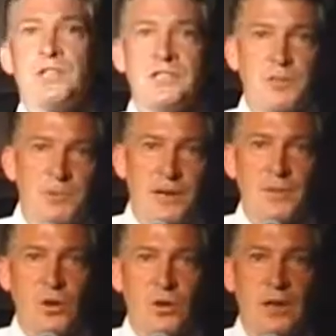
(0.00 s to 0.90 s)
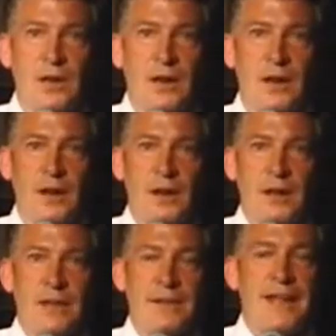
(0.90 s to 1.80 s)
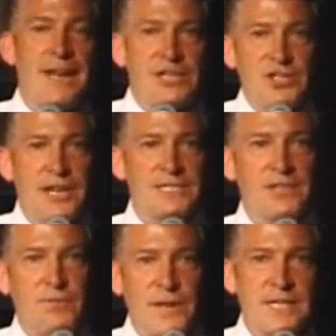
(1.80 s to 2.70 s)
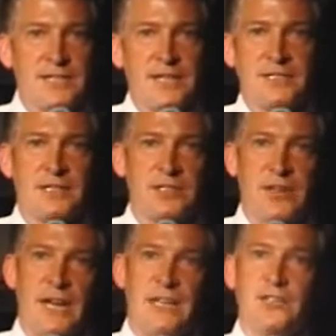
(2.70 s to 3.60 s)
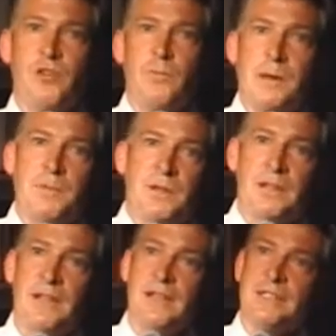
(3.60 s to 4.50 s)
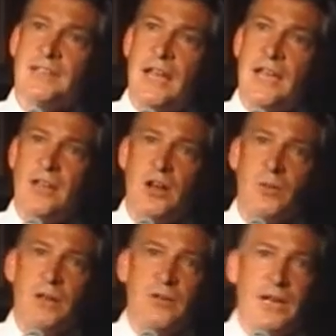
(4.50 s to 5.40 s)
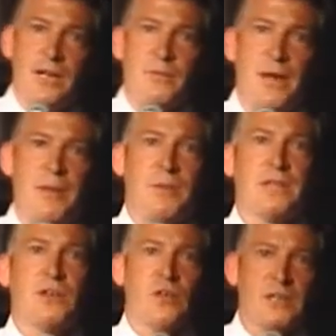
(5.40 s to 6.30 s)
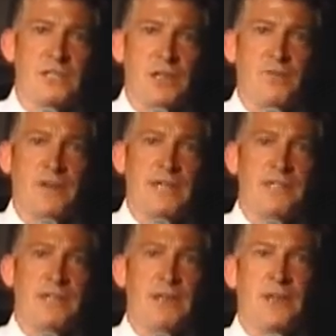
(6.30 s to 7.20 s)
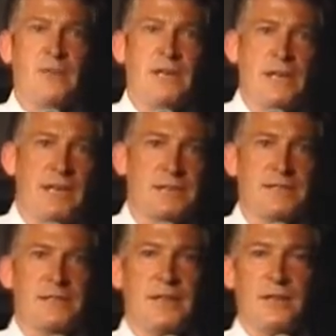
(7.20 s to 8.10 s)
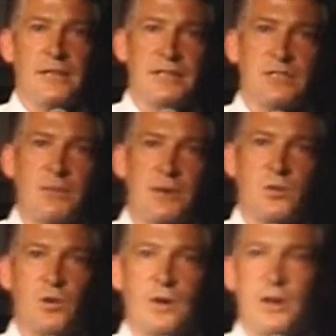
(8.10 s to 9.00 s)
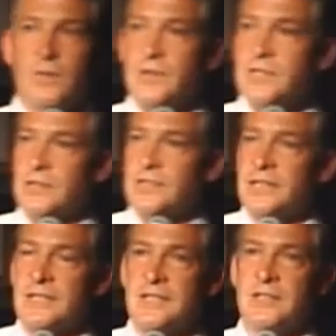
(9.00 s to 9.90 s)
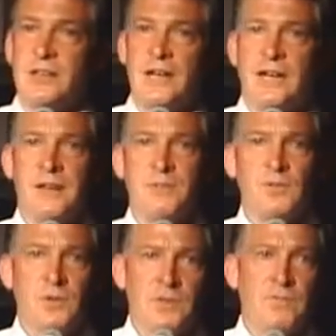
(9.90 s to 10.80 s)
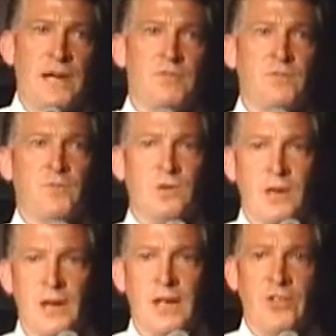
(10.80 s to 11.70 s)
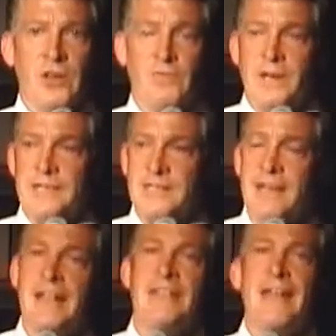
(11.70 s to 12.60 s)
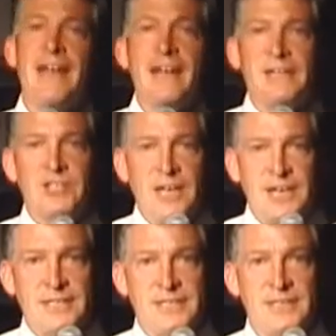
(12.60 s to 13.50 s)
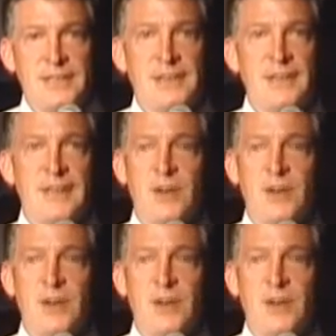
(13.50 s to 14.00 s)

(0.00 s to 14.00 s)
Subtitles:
to the Supreme Court, they had a chance to fix Citizens United. So people say, you know, we don't need an amendment, the court's gonna fix it. All we need is, you know, let the Supreme Court overturn Citizens United. It's only 5-4, they'll fix it. They had a chance. You